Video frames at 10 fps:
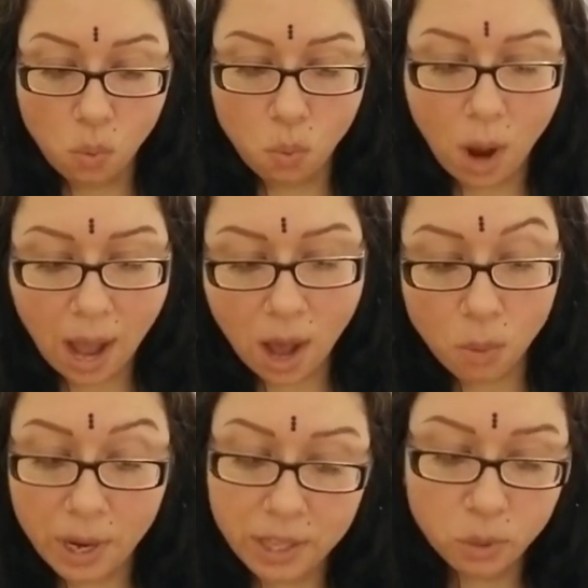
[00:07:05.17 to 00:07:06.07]
Wow,
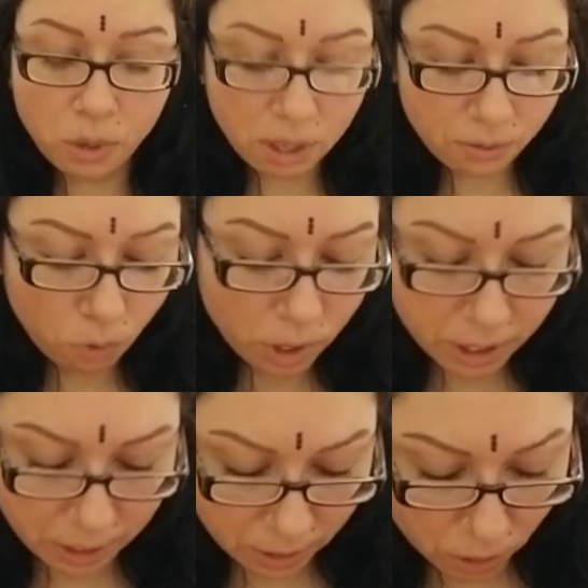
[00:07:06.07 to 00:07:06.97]
we got the Wheel of
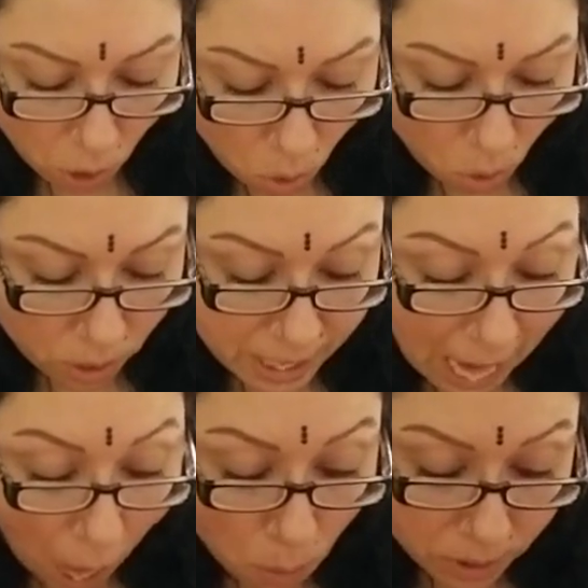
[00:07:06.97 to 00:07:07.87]
Fortune. So
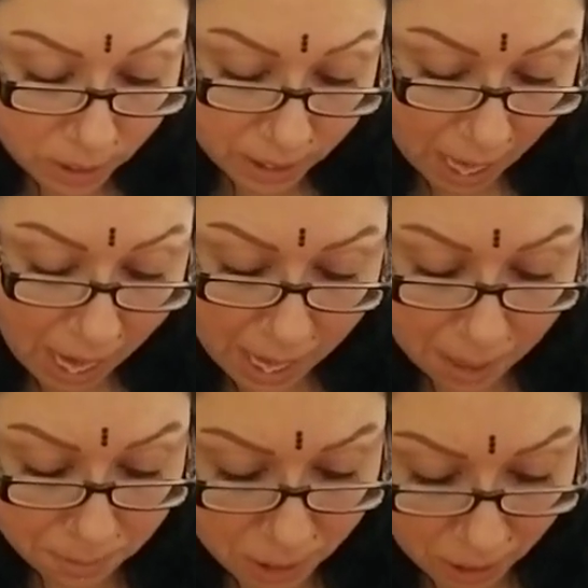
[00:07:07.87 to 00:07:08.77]
now is the
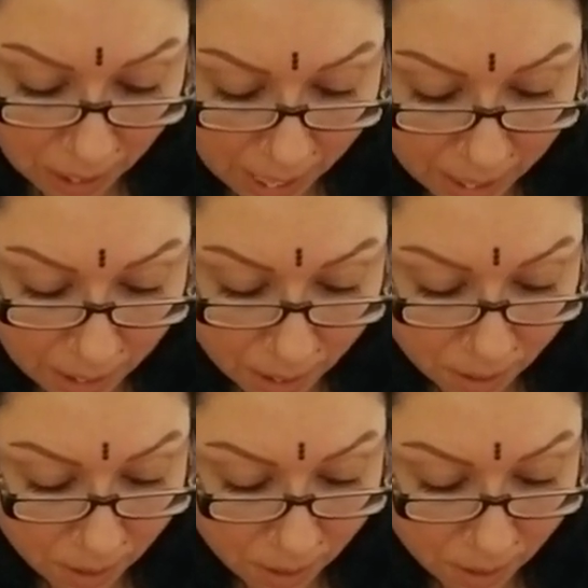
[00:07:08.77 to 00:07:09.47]
time to, like,